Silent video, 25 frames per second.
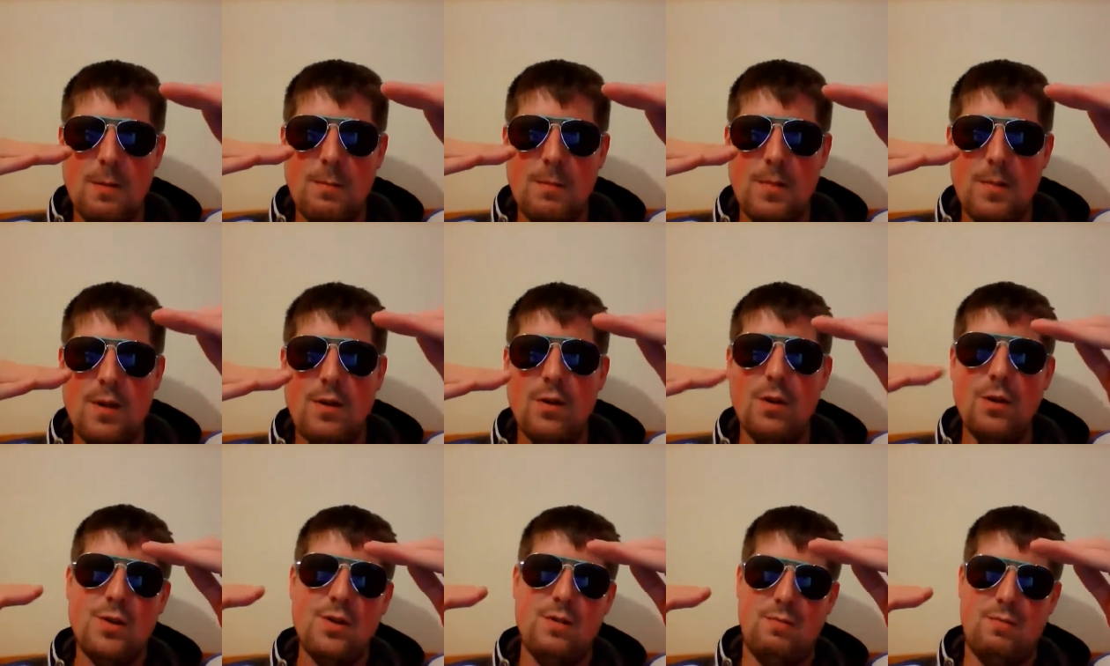
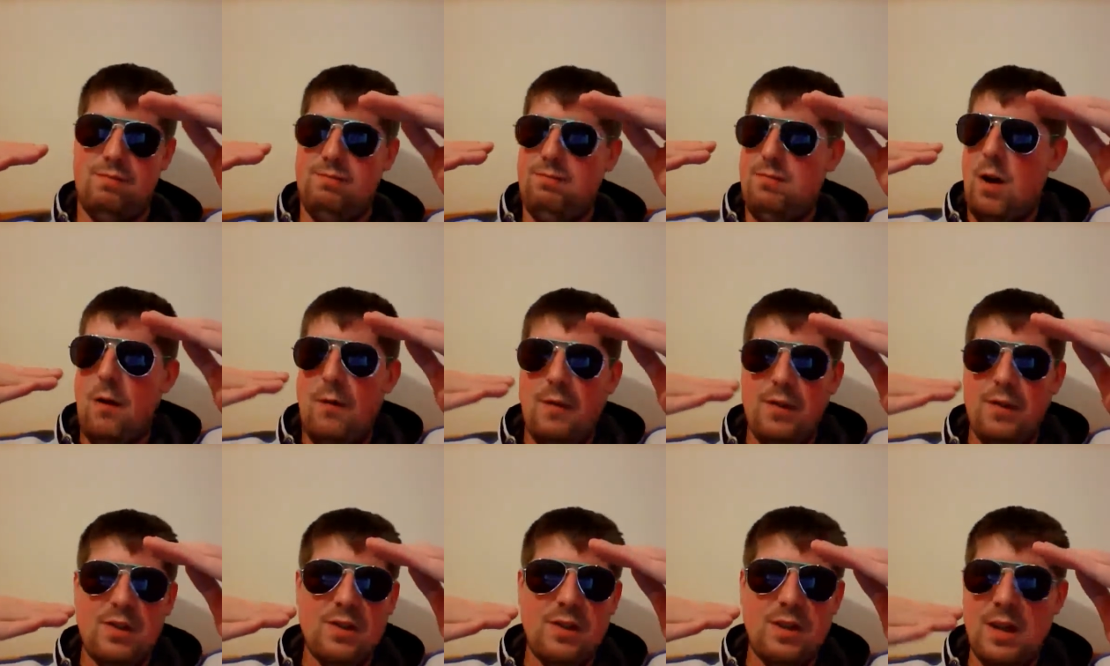because
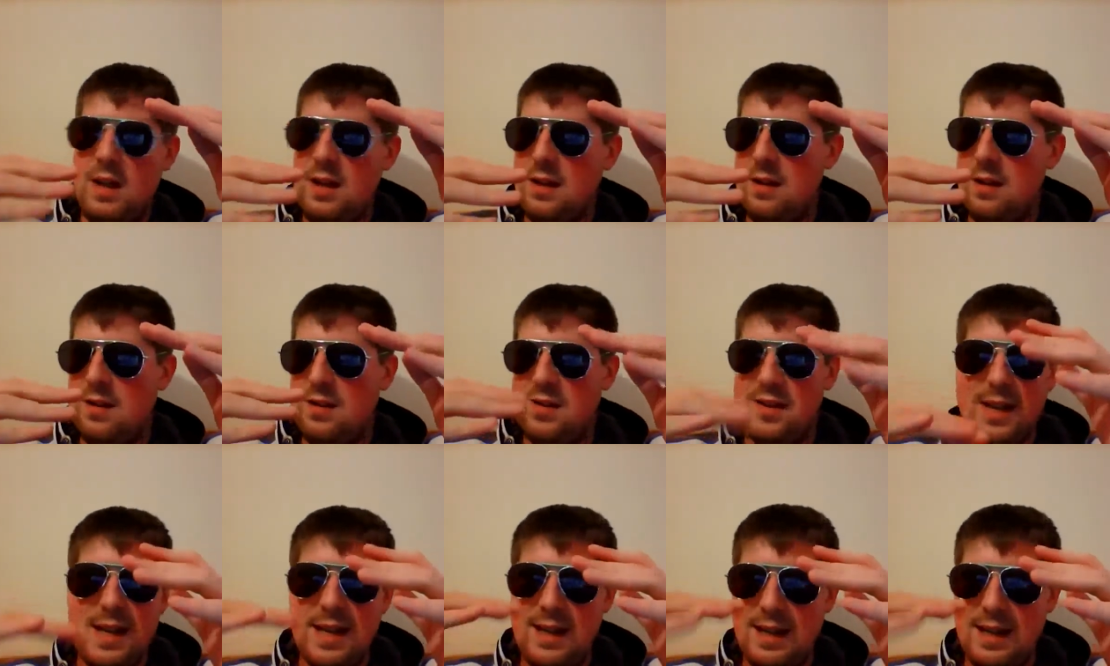obviously
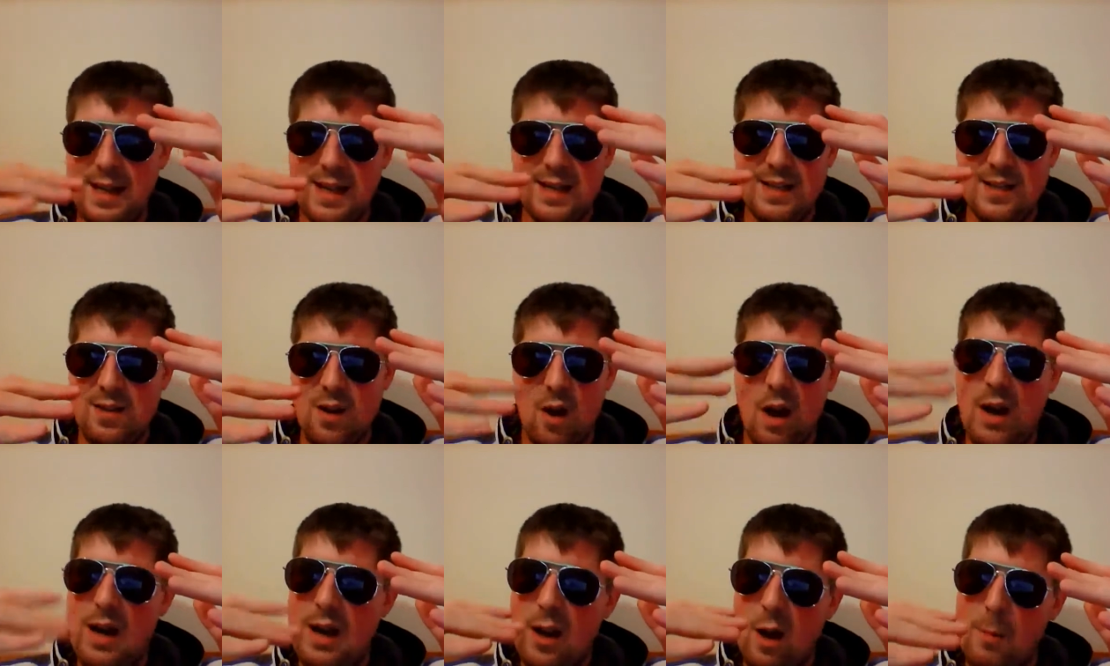Stieglitz
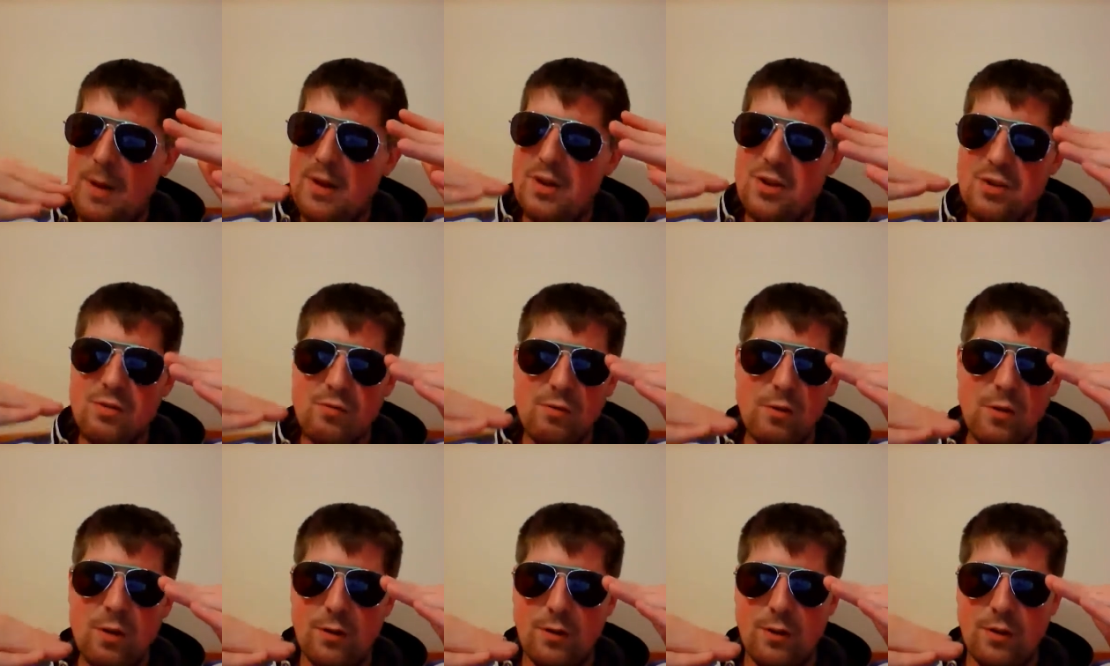got a little bit
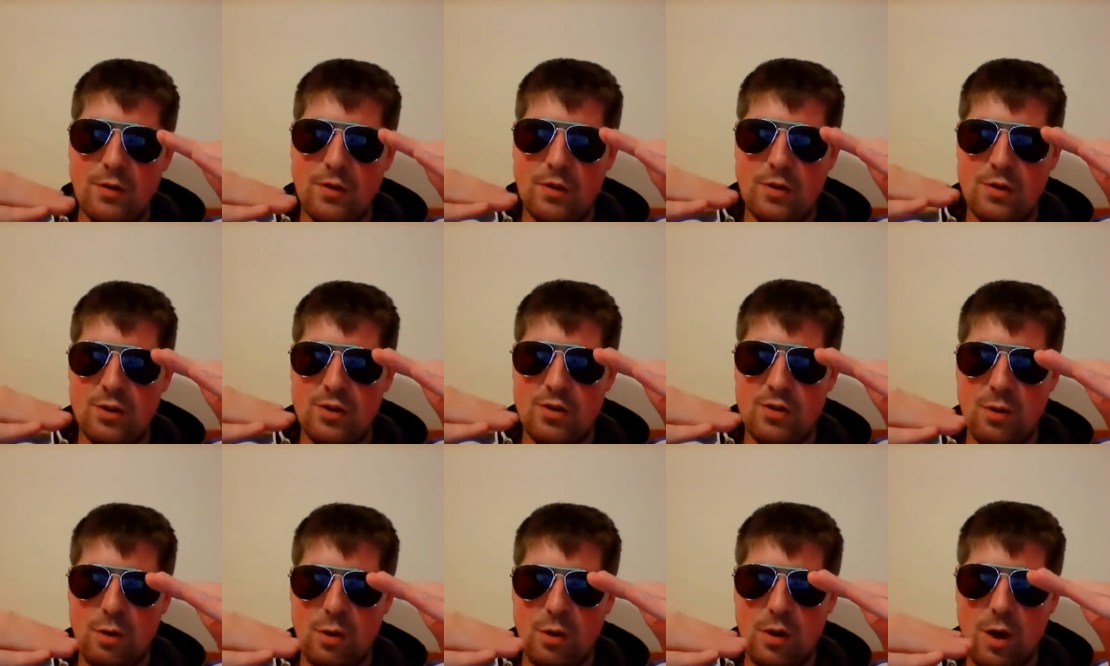screwed on the
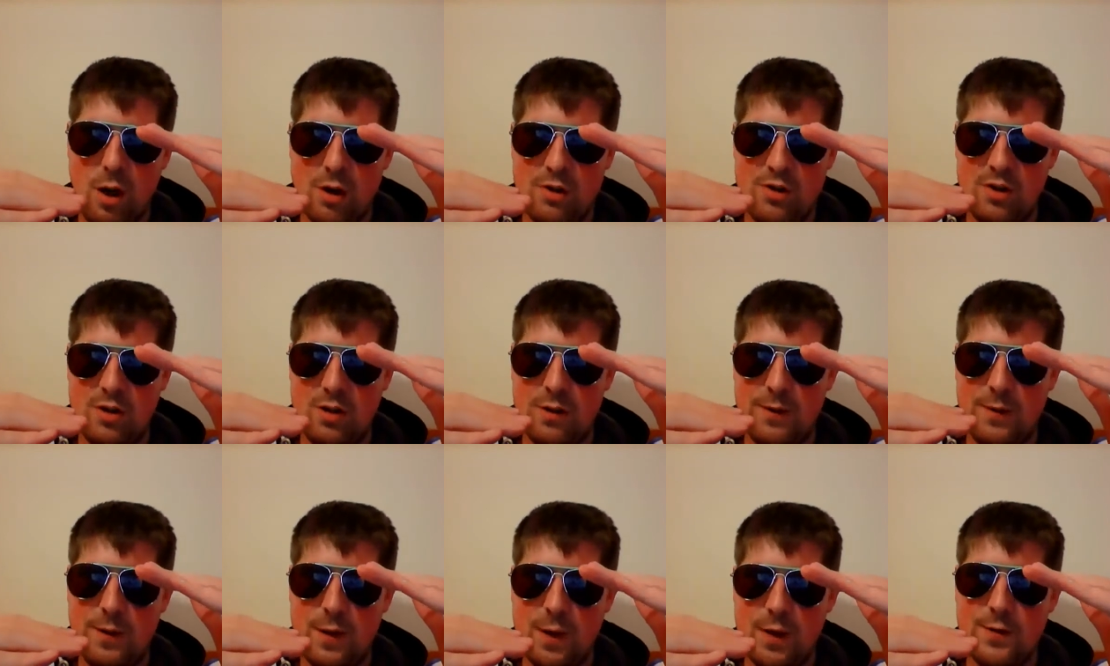judges' scorecards in
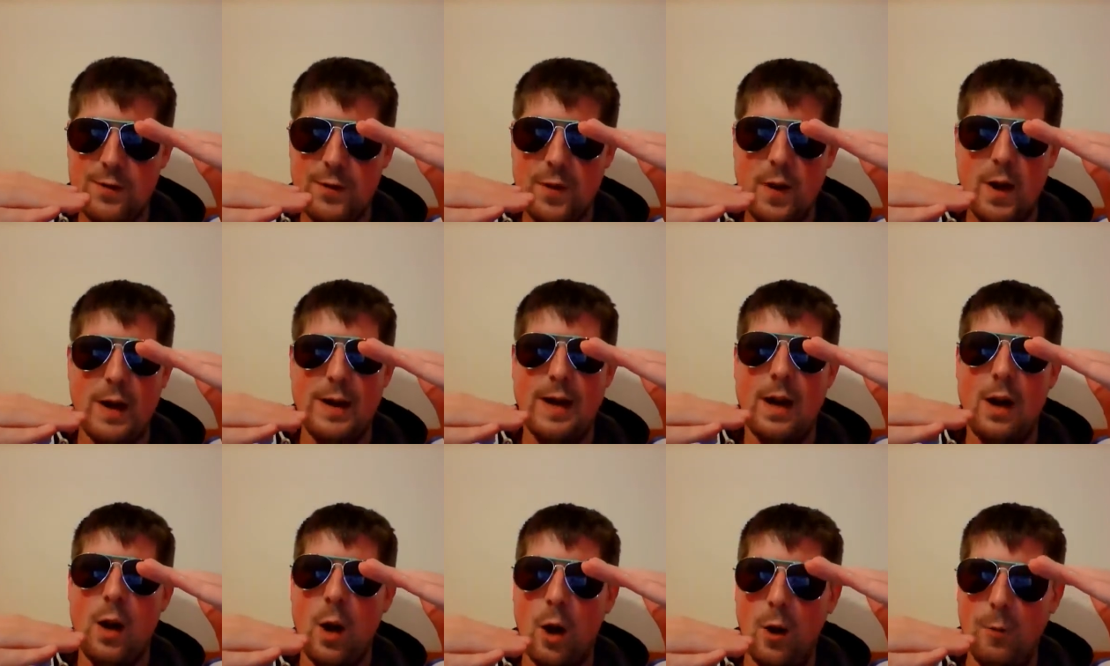the first fight
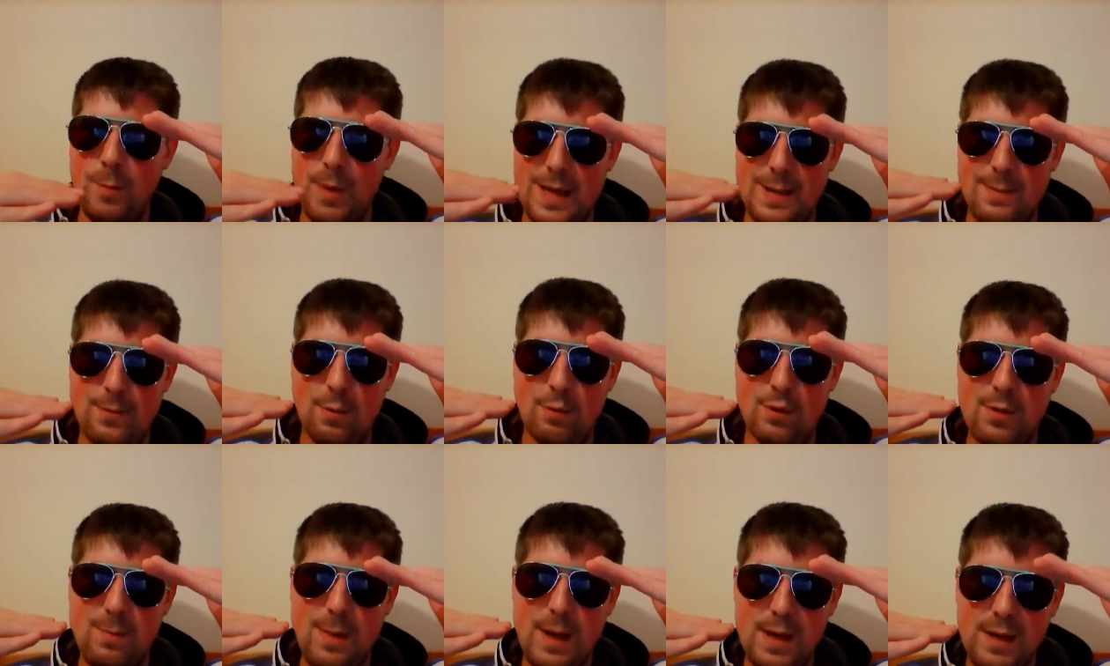and a lot of
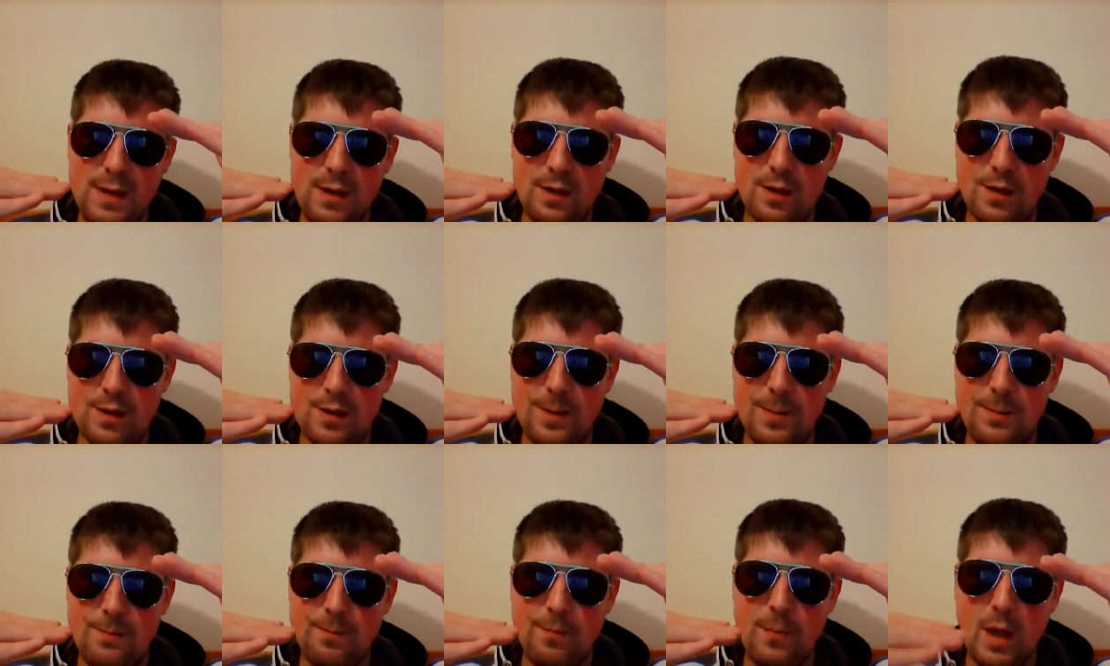people's opinions.